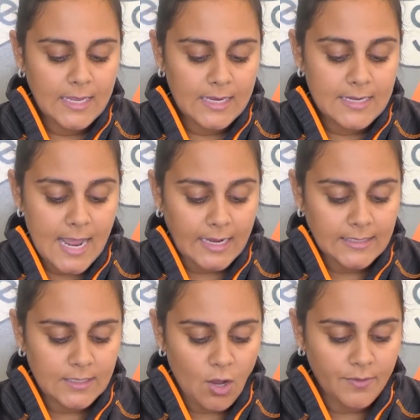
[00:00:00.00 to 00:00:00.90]

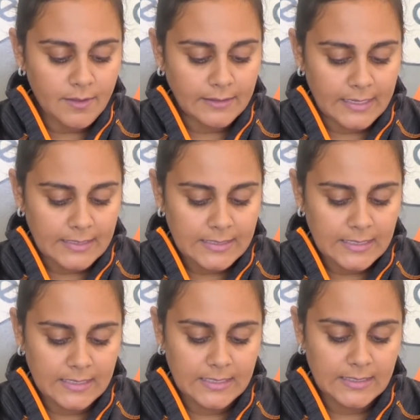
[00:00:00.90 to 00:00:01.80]
Next on the list
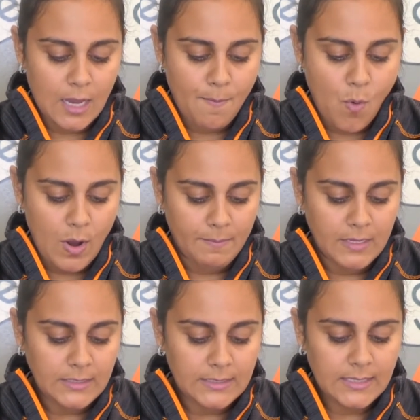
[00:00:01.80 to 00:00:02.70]
is
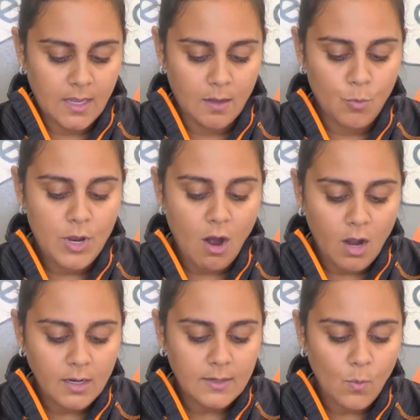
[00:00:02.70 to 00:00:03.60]
appointments. We
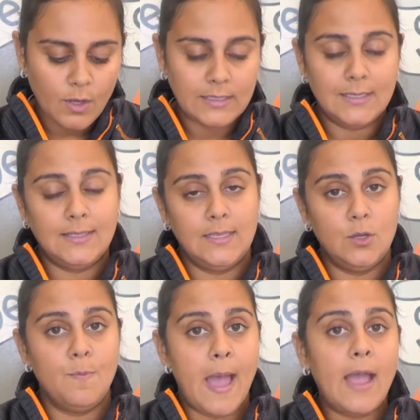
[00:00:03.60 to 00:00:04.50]
are going to want to see
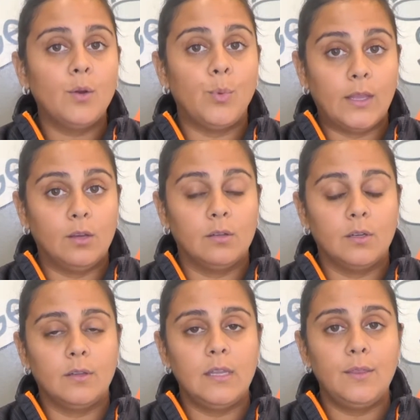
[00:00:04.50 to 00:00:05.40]
you back
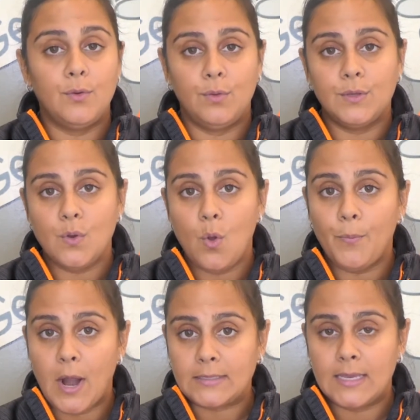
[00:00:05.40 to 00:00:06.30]
regularly through this whole
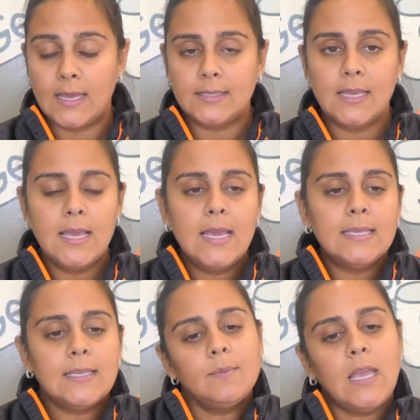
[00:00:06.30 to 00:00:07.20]
process.
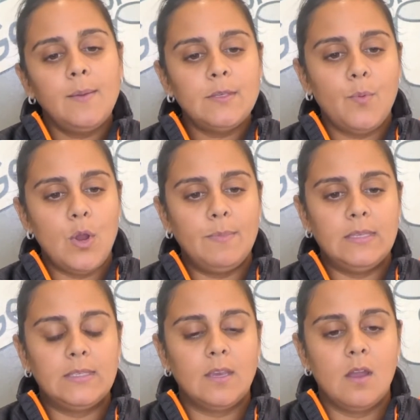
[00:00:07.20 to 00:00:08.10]
Sometimes
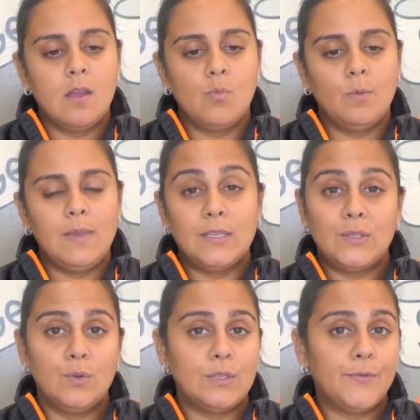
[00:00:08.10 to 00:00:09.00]
appointments will be as
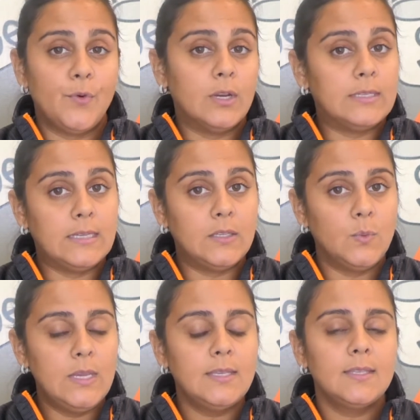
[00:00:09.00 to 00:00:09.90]
soon as 4 to 6
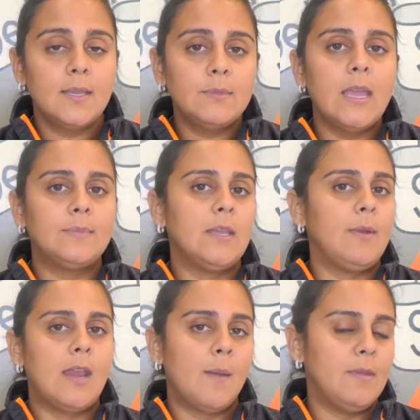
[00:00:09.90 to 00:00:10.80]
weeks. Sometimes they
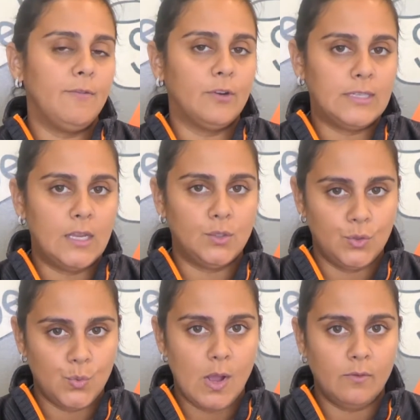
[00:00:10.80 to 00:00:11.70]
may not be for 10
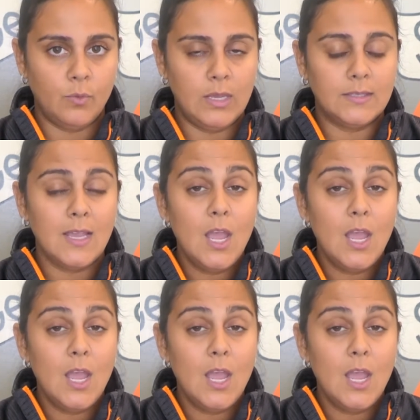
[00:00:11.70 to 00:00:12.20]
to 12 weeks.